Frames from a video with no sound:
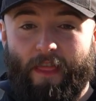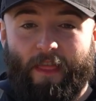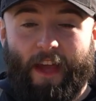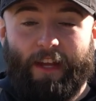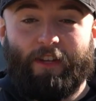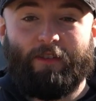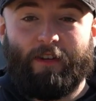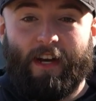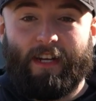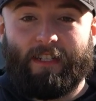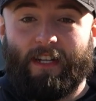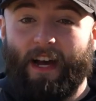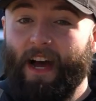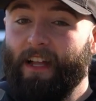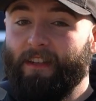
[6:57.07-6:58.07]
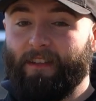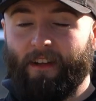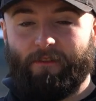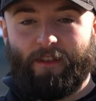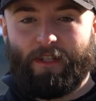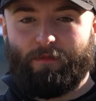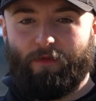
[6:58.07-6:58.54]
Thank you guys. I
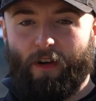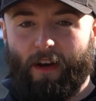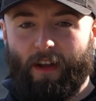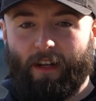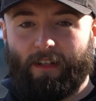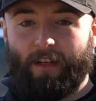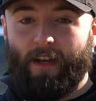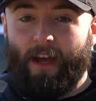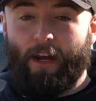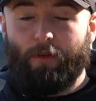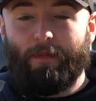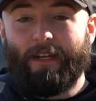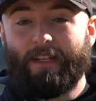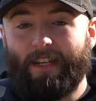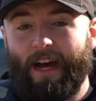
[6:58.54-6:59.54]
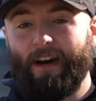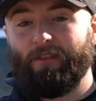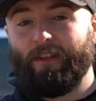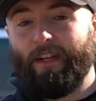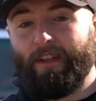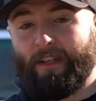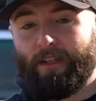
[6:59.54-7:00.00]
love this product. It'll be down in